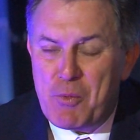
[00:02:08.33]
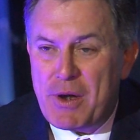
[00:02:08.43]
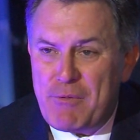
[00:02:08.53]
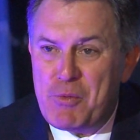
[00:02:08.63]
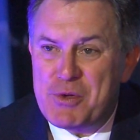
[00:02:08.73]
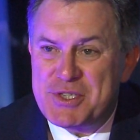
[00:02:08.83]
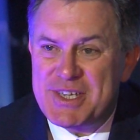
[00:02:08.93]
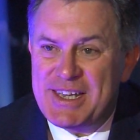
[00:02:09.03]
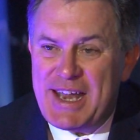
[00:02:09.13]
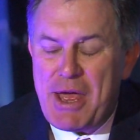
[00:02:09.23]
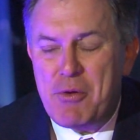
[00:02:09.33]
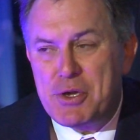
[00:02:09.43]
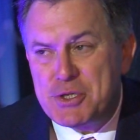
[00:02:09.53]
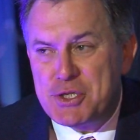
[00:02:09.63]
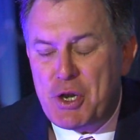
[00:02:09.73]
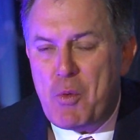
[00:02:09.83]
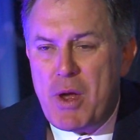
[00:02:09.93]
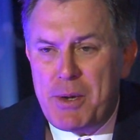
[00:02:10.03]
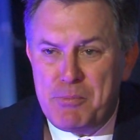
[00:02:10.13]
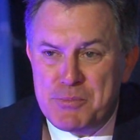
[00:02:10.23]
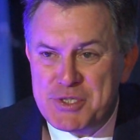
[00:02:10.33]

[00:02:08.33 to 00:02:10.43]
what everyone's saying now is, you know what,